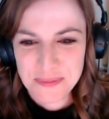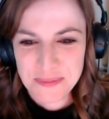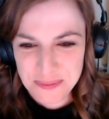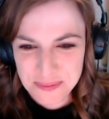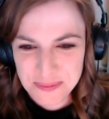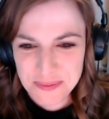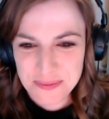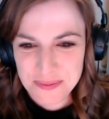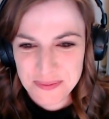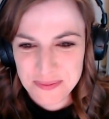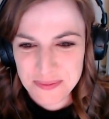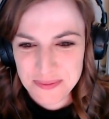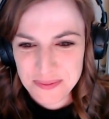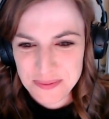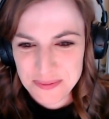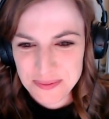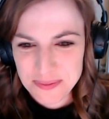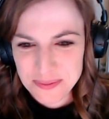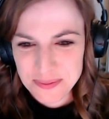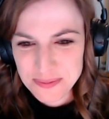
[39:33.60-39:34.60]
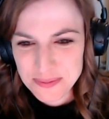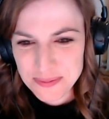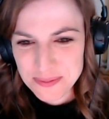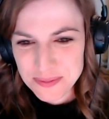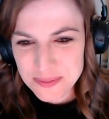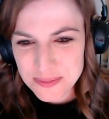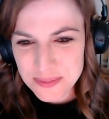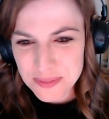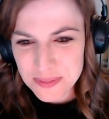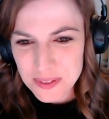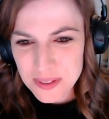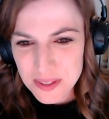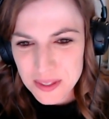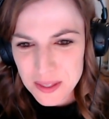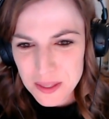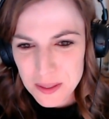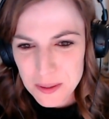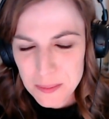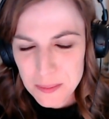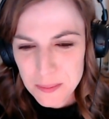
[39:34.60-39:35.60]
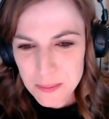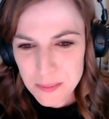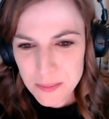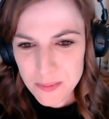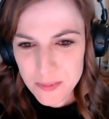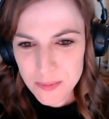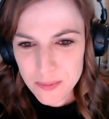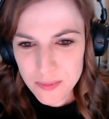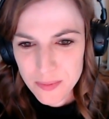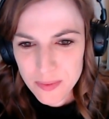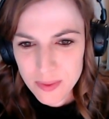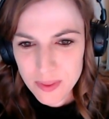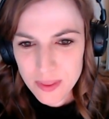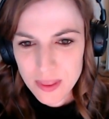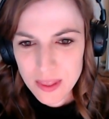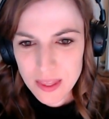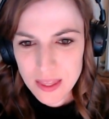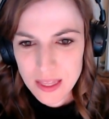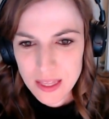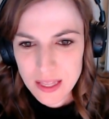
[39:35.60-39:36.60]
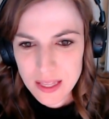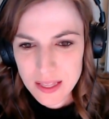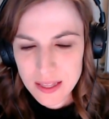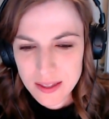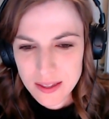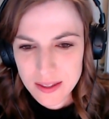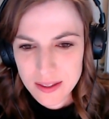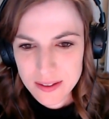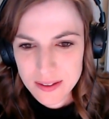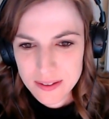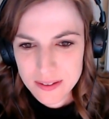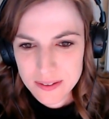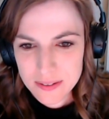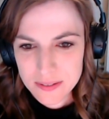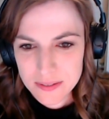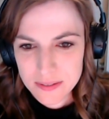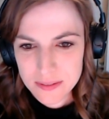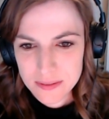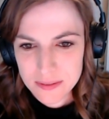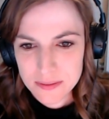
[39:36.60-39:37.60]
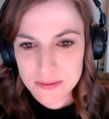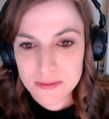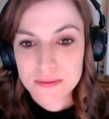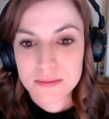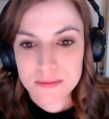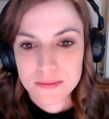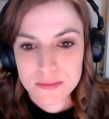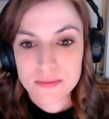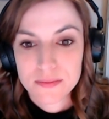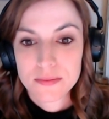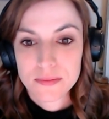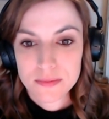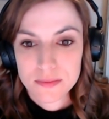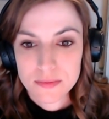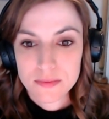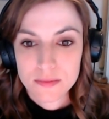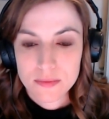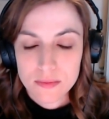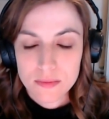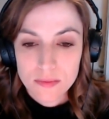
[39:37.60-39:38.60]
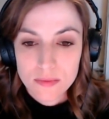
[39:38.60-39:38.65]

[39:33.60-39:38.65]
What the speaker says: The person shown says nothing.